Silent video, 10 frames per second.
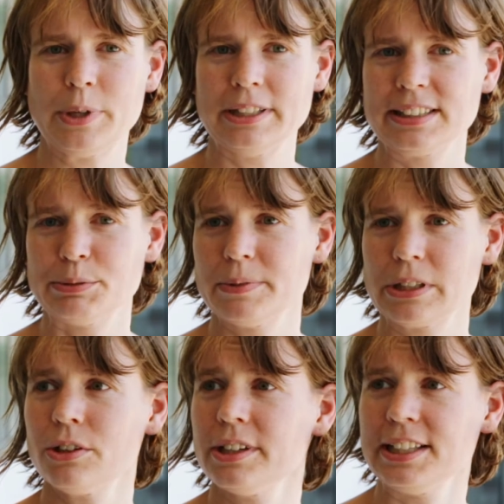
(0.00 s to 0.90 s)
when some of my
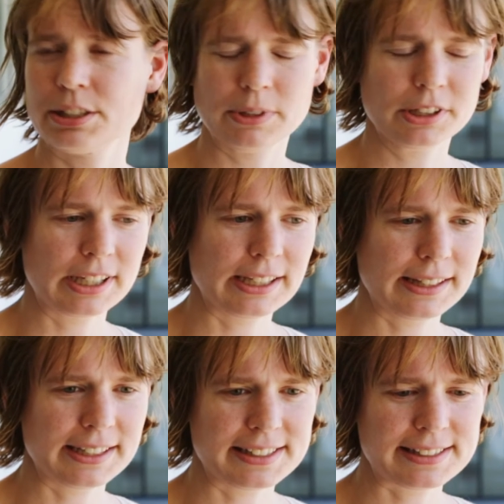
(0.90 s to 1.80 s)
colleagues were looking
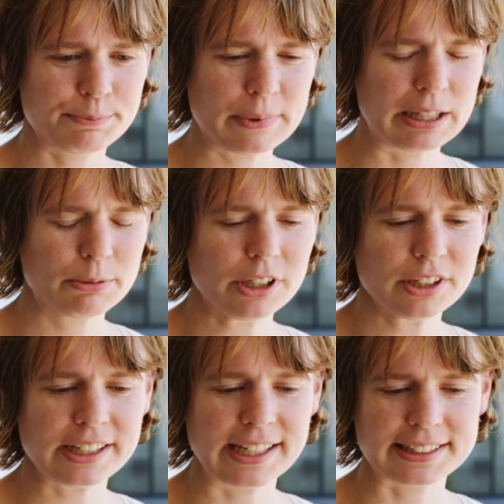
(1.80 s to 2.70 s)
at this, but they were
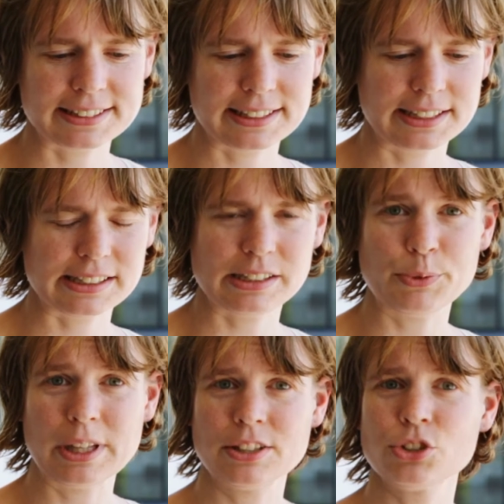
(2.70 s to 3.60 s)
looking at it
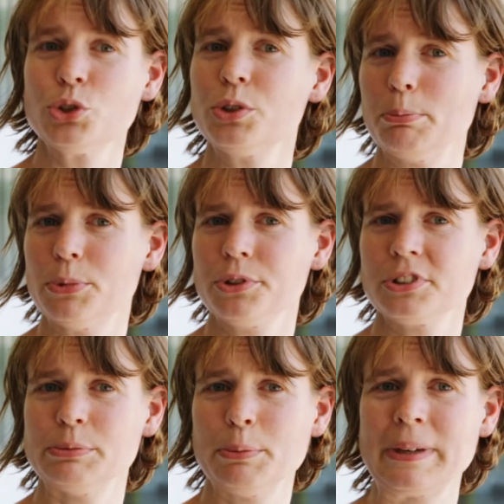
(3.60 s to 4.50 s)
with
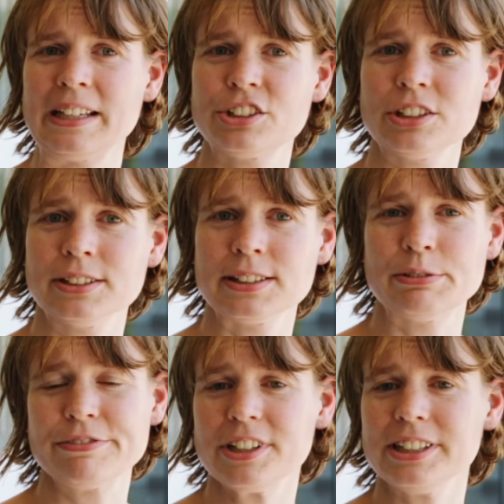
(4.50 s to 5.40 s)
storybooks and with pictures.
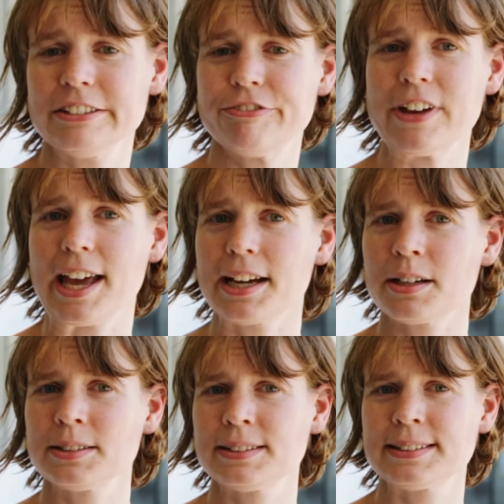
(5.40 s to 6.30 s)
They were finding
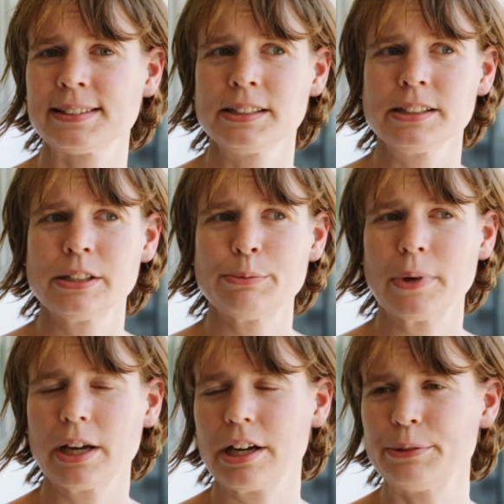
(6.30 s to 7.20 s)
effects,
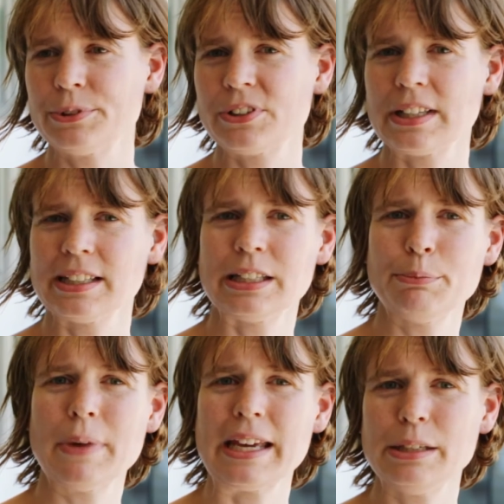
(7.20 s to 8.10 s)
but I was
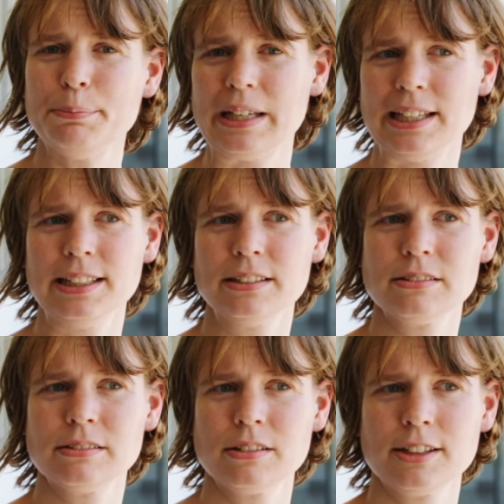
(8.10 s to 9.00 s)
thinking maybe
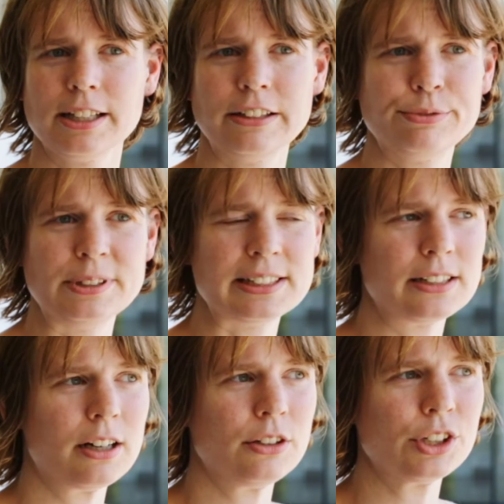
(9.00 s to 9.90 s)
if we
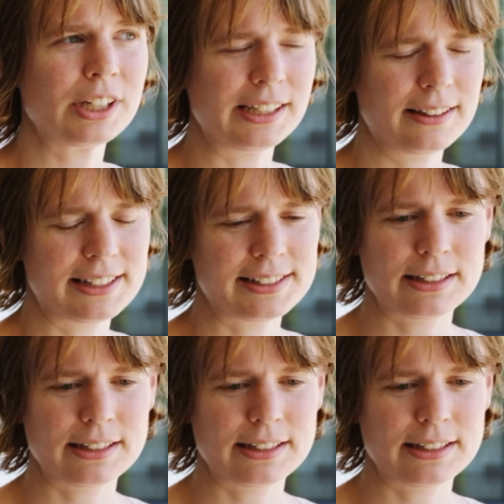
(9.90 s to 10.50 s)
start looking at this